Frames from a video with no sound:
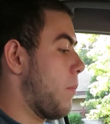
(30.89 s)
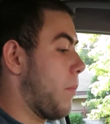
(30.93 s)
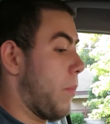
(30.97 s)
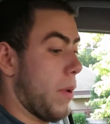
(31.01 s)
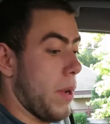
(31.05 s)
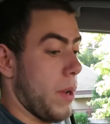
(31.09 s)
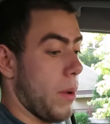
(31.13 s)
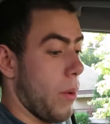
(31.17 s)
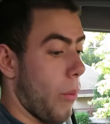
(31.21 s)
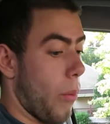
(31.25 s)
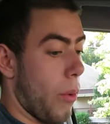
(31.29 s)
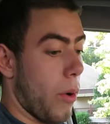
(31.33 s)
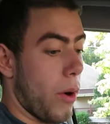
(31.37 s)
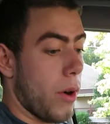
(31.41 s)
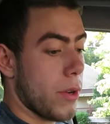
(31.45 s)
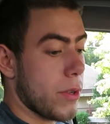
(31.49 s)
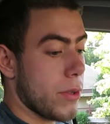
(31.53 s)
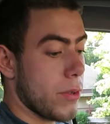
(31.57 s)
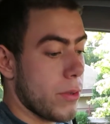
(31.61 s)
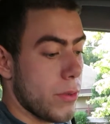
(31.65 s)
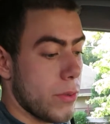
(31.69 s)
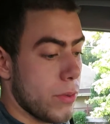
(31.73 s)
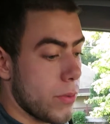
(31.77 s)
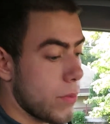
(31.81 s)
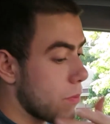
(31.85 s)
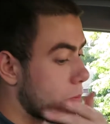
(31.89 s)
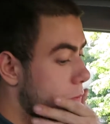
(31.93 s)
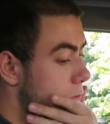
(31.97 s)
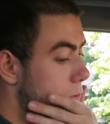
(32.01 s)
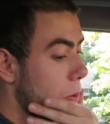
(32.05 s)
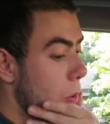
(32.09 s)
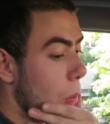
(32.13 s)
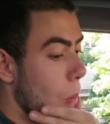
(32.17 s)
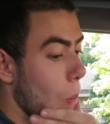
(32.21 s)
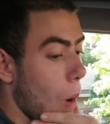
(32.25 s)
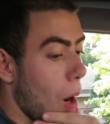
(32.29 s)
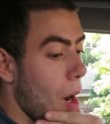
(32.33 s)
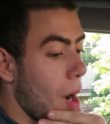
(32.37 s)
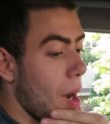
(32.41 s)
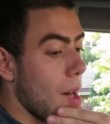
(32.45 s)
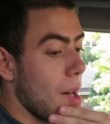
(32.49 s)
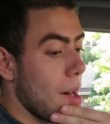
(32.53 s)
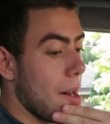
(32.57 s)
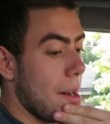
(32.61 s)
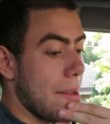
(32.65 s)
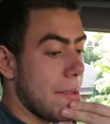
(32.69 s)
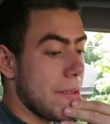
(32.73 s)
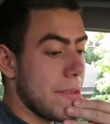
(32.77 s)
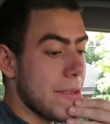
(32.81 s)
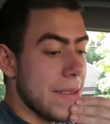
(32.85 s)
but it worked for a while
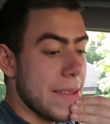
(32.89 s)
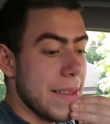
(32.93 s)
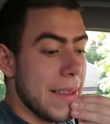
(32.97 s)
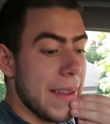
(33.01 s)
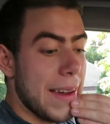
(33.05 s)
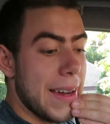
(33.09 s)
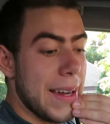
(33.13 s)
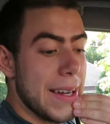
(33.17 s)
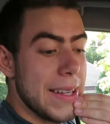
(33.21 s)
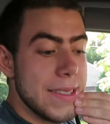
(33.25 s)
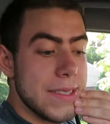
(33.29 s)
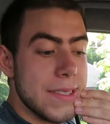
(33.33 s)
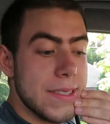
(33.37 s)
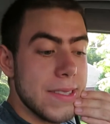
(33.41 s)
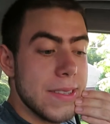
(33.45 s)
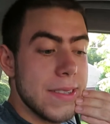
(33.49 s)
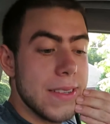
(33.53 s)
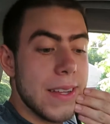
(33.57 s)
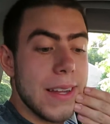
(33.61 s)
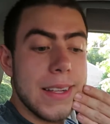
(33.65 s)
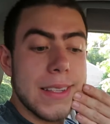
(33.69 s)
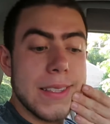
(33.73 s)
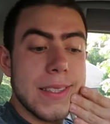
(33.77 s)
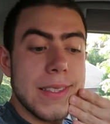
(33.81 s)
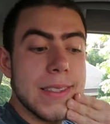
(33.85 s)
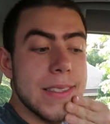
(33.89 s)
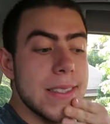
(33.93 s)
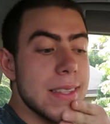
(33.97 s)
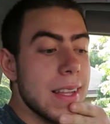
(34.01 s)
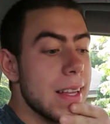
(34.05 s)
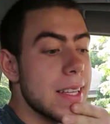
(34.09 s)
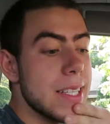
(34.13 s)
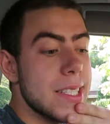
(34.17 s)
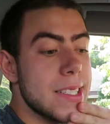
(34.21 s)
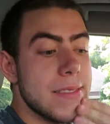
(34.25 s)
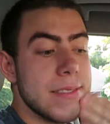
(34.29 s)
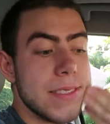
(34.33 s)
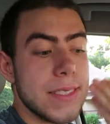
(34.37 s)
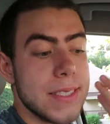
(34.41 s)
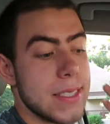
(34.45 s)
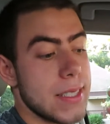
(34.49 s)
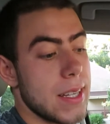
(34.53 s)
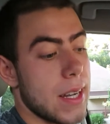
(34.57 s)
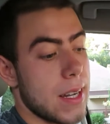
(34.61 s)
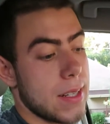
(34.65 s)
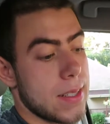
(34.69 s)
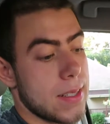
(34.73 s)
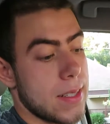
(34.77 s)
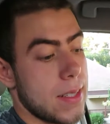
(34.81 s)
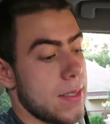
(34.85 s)
after that. So that's just
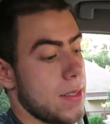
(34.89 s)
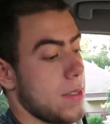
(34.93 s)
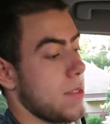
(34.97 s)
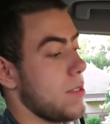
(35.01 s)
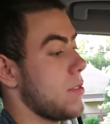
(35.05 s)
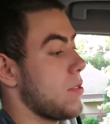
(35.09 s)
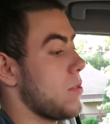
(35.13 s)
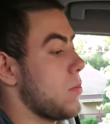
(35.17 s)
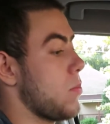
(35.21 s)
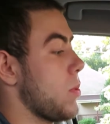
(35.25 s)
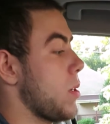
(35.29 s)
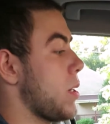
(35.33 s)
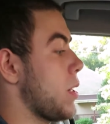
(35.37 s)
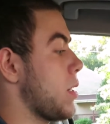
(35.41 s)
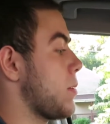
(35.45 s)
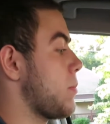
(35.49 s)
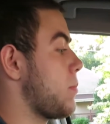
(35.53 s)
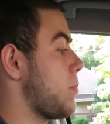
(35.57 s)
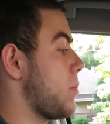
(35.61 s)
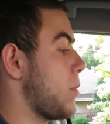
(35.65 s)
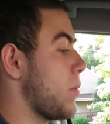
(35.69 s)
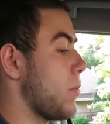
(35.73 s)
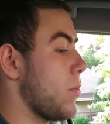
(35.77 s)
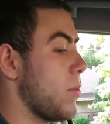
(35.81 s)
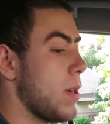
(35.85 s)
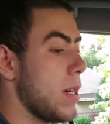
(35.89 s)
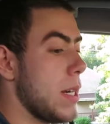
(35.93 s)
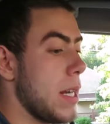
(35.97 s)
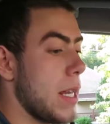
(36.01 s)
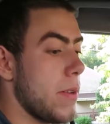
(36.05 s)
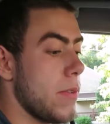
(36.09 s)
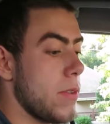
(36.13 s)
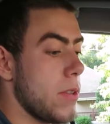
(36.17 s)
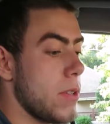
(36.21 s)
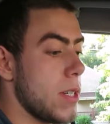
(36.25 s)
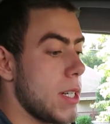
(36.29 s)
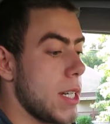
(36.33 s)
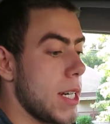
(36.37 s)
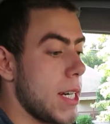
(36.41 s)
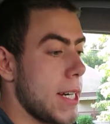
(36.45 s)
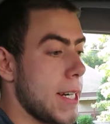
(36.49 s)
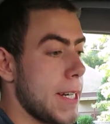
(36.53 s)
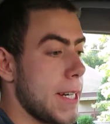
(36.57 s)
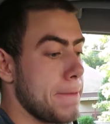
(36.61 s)
sucks. That's just weird, but whatever.